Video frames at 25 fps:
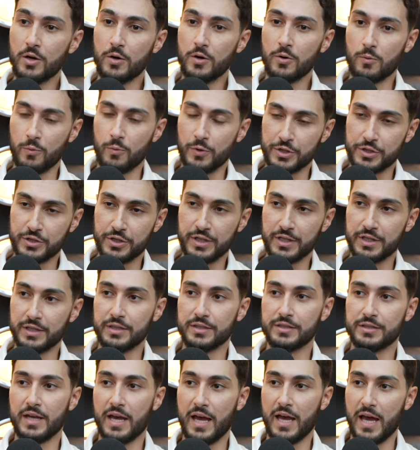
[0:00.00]
which
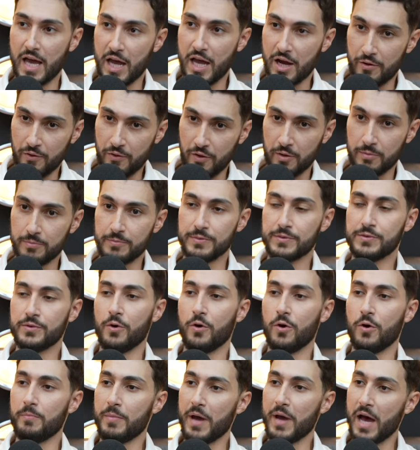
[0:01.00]
is Arabs,
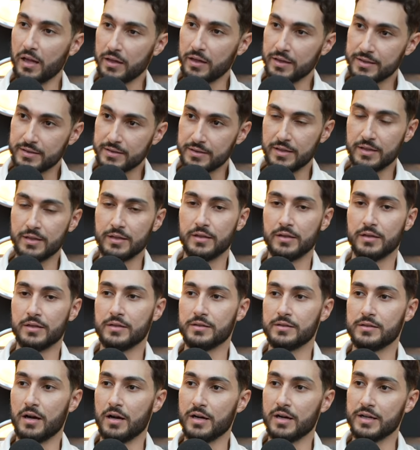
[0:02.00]

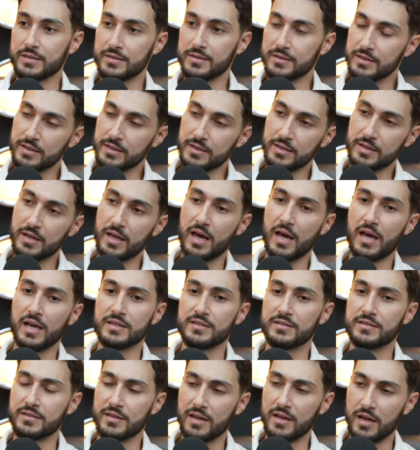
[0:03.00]
Palestinians are seen
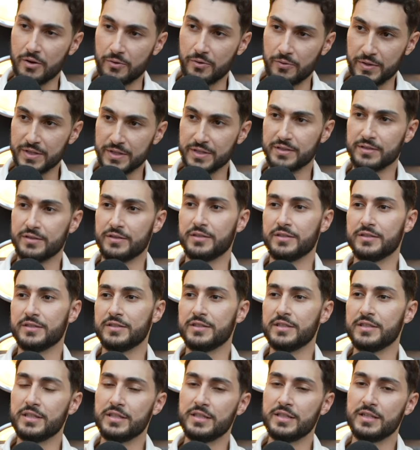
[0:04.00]
as terrorists. They're
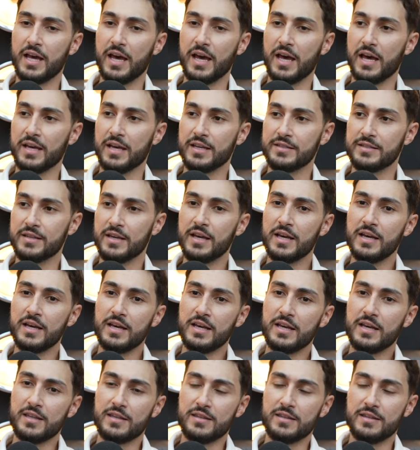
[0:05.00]
seen as
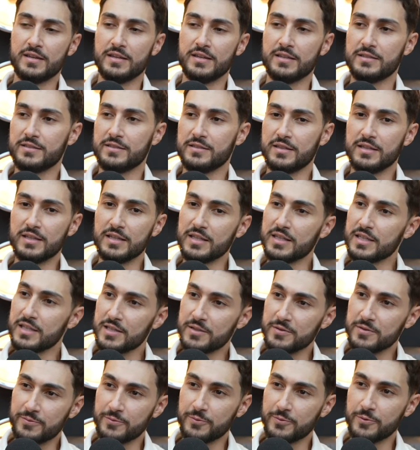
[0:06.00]
this
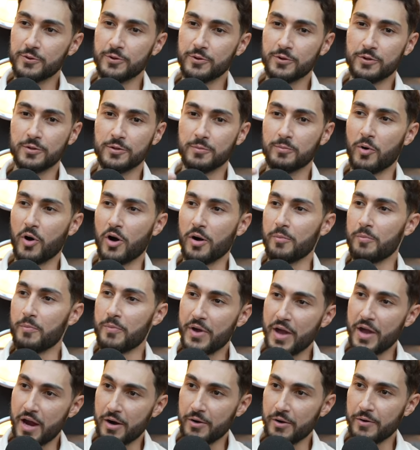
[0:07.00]
evil,
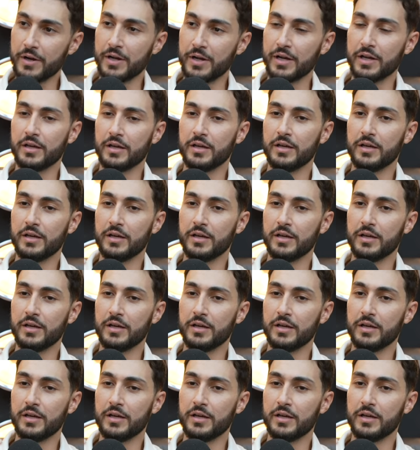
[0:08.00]
barbaric